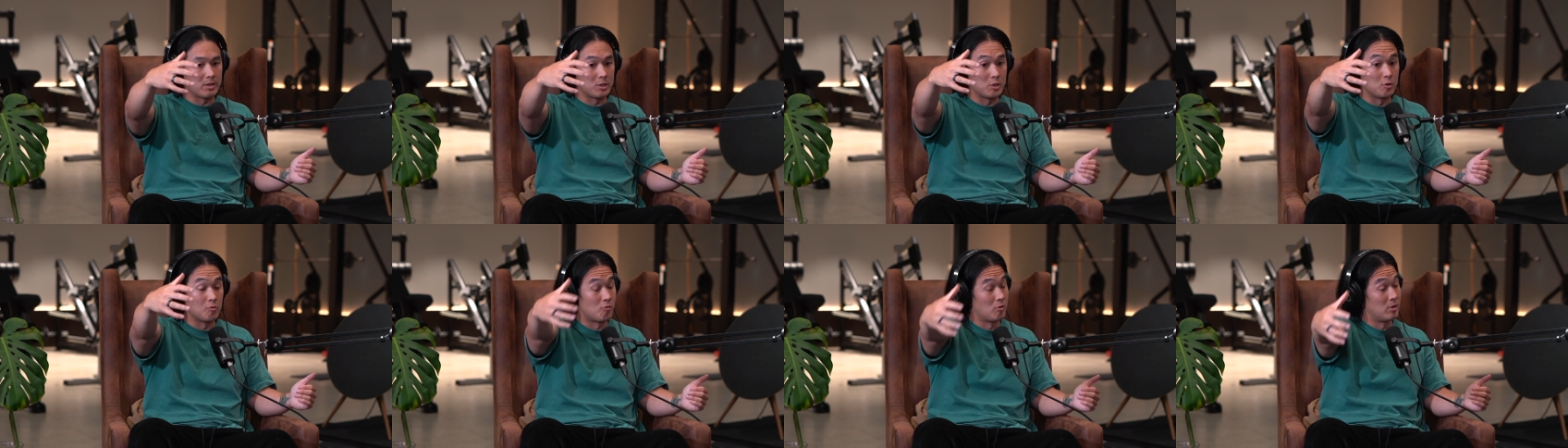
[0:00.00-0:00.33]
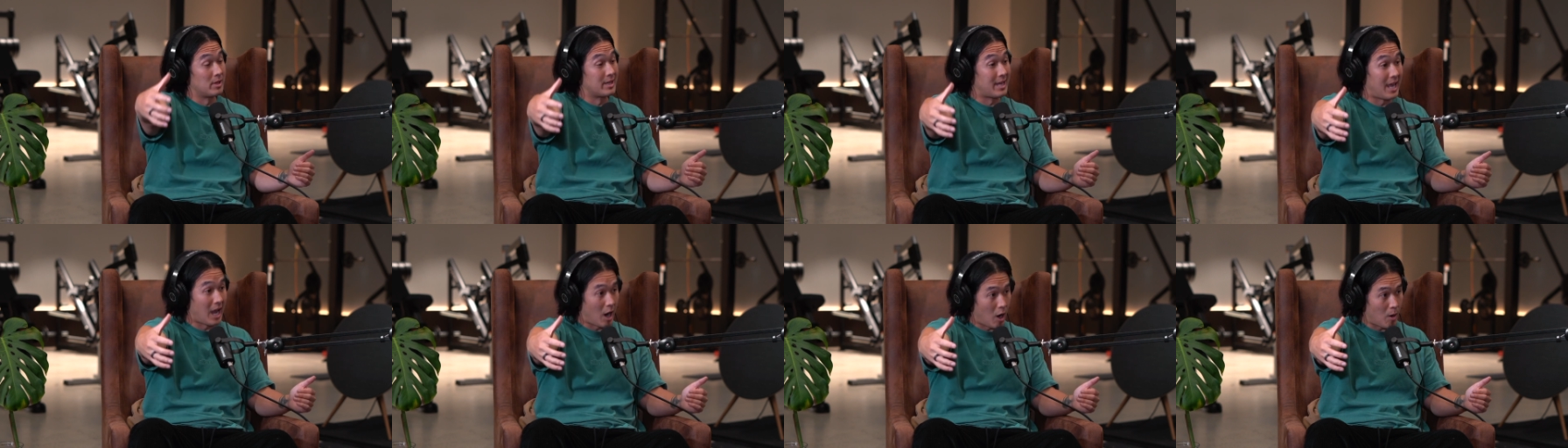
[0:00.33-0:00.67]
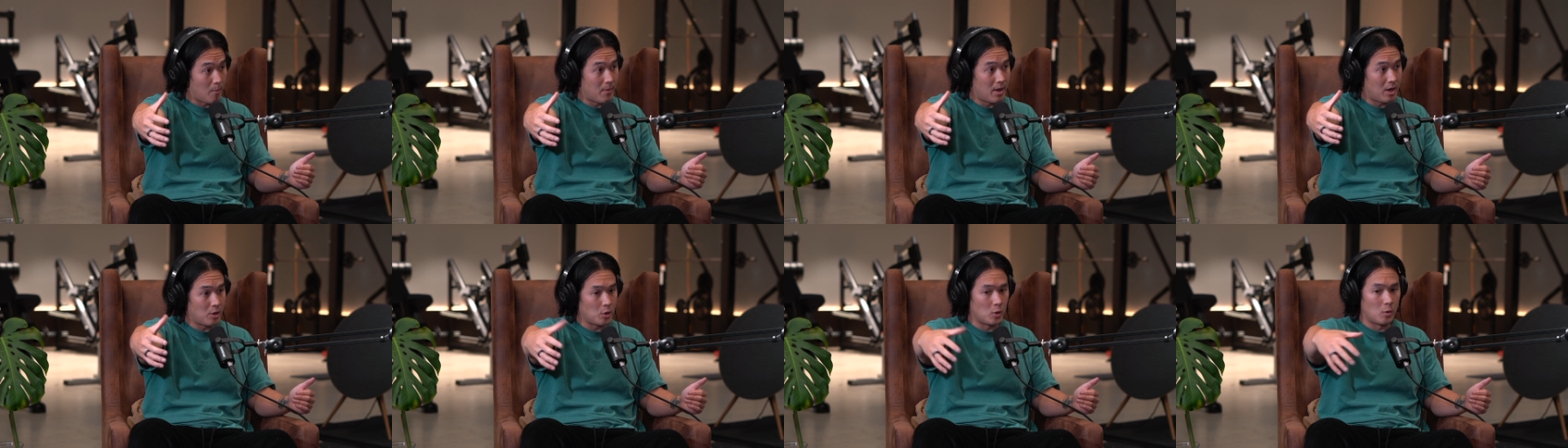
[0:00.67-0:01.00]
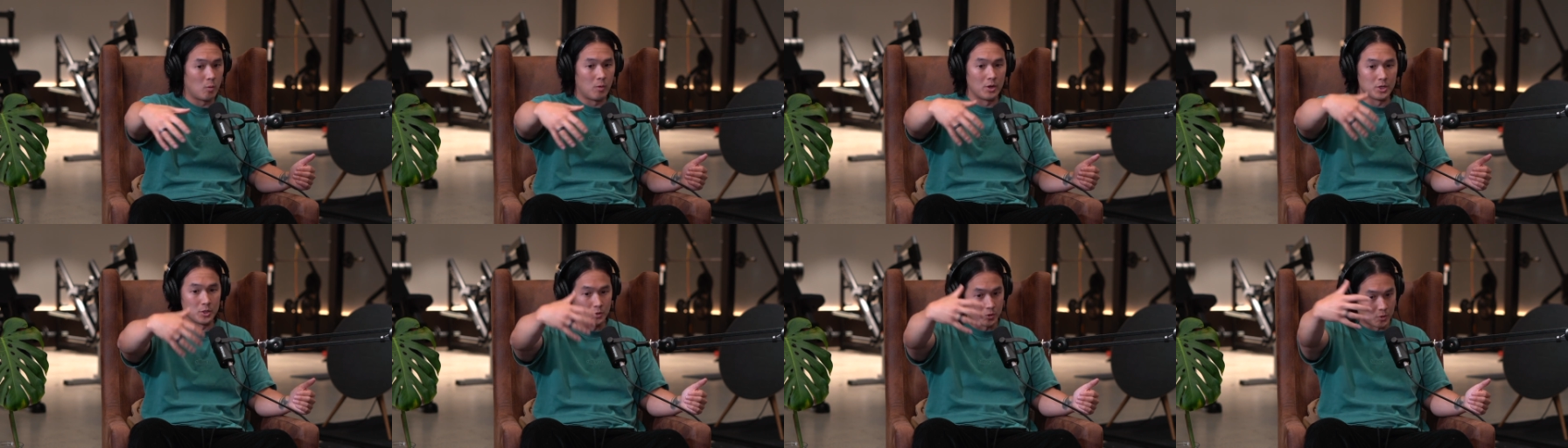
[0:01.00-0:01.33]
you really care about or
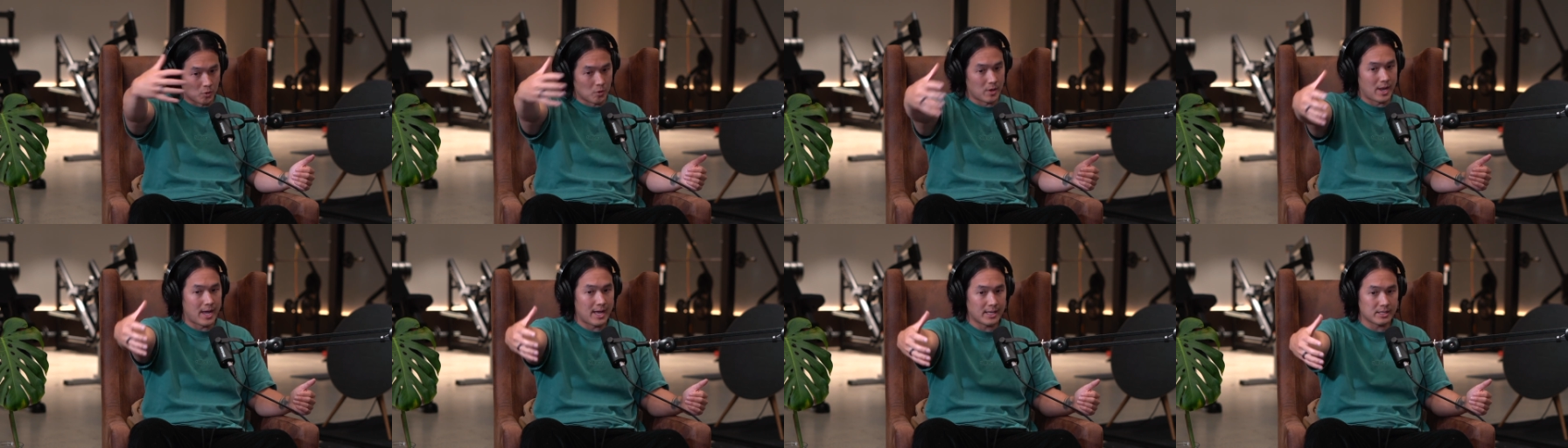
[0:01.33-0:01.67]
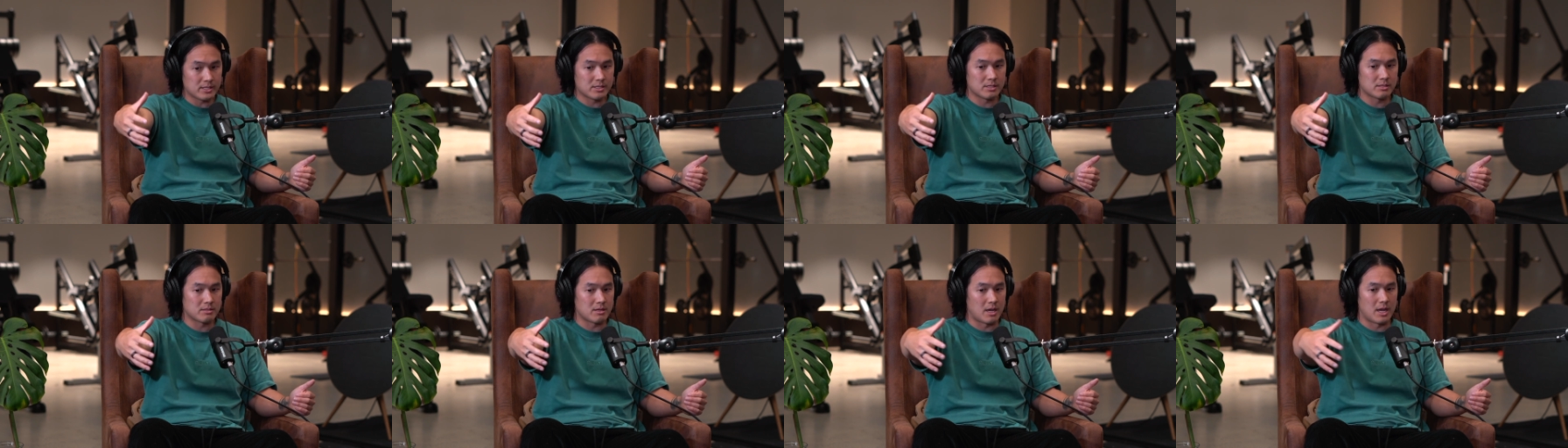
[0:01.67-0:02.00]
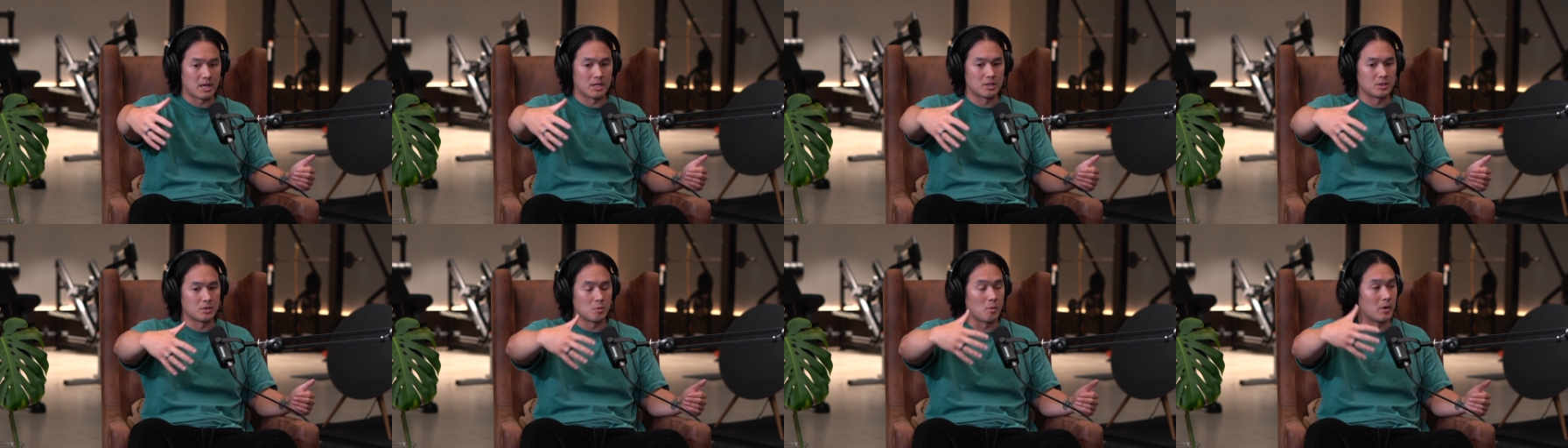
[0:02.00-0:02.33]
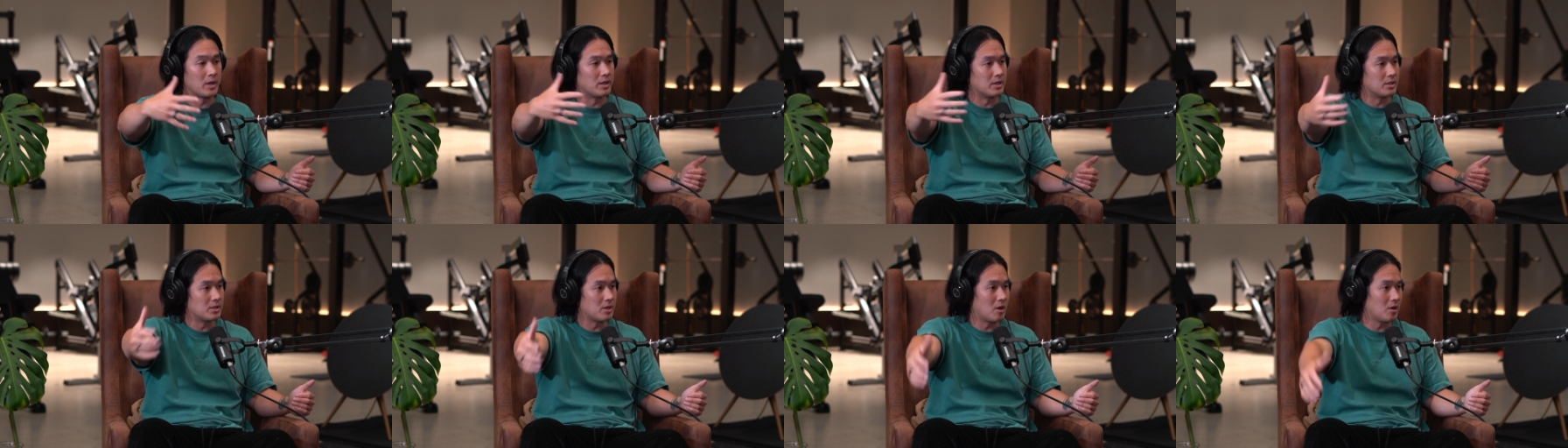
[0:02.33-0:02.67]
what you're good at and where
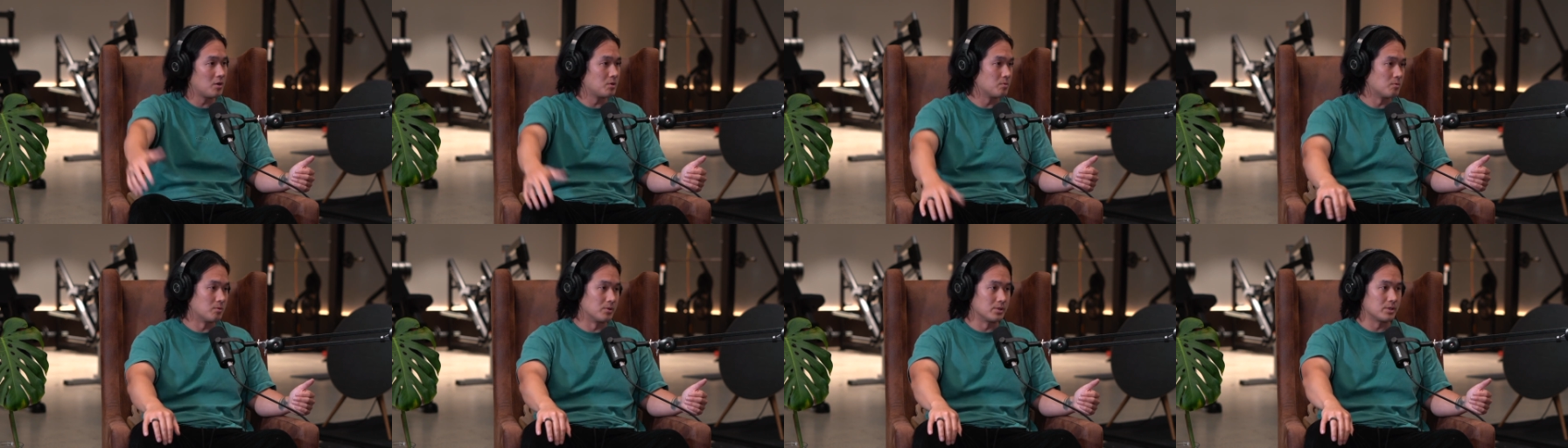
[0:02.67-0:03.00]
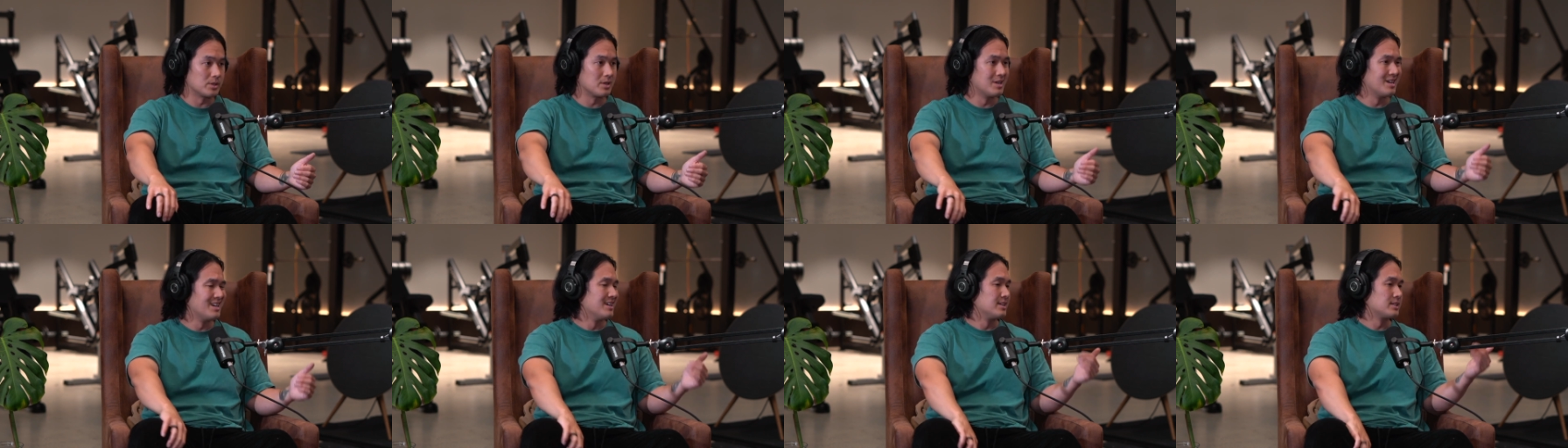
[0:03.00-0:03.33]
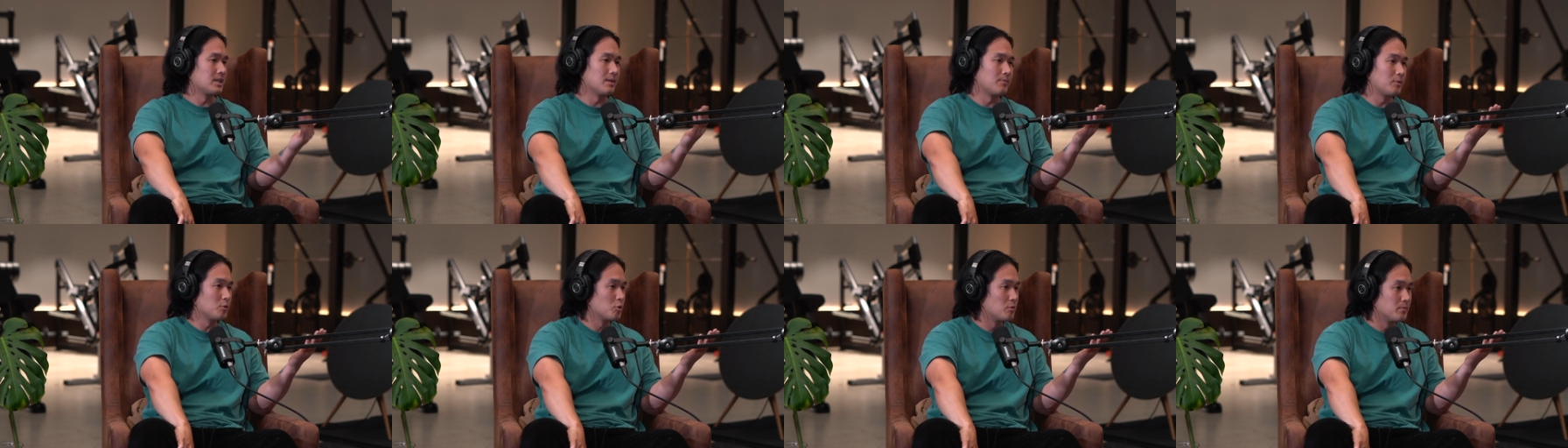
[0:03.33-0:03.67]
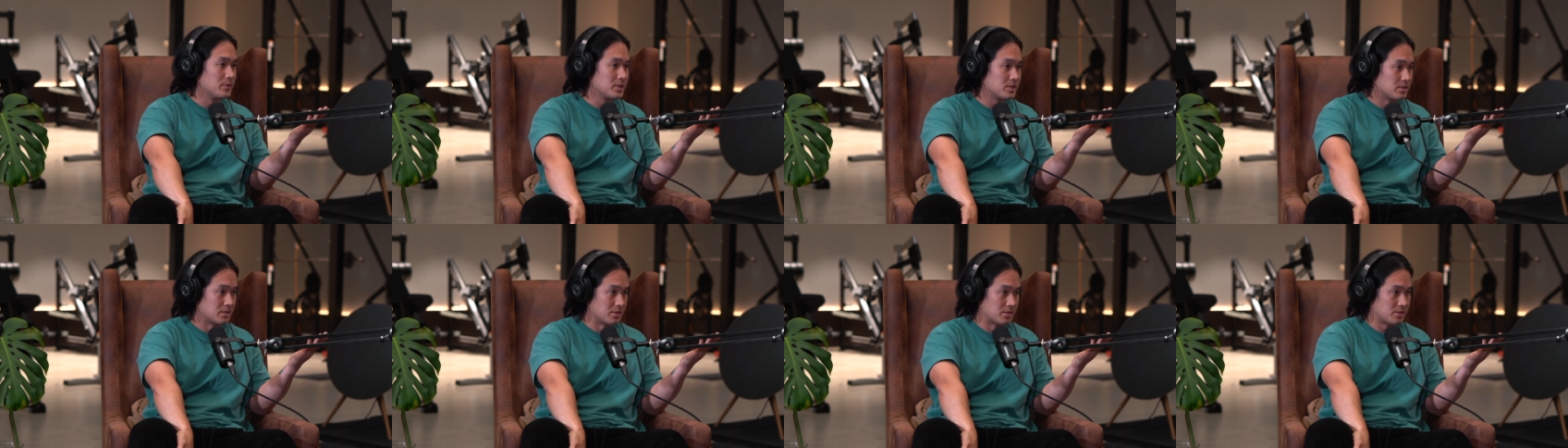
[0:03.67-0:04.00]
you need to go towards. Same thing with
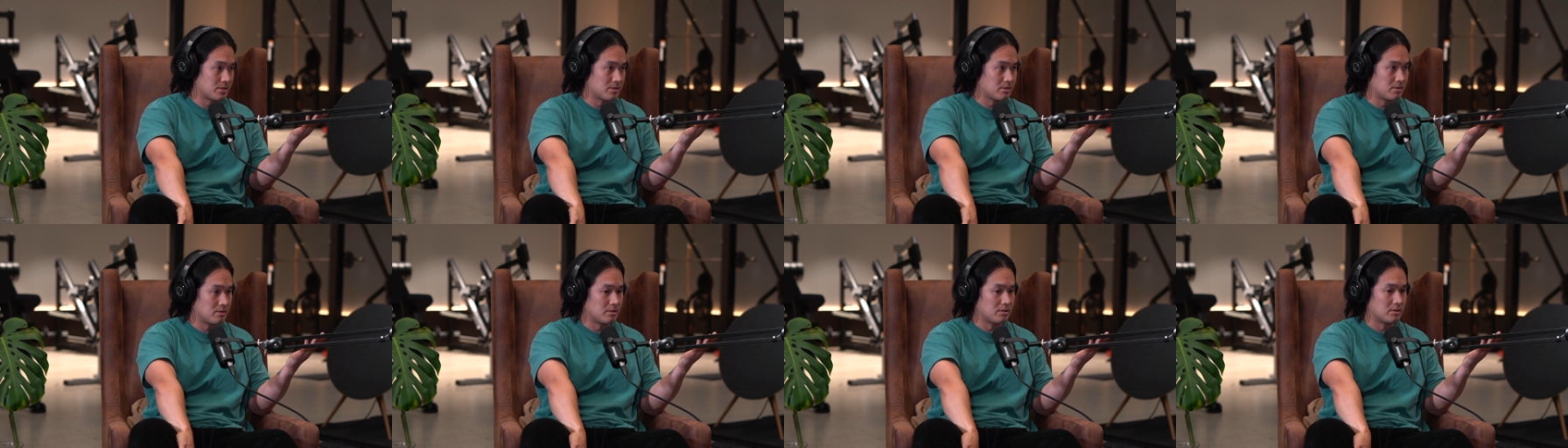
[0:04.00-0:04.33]
business.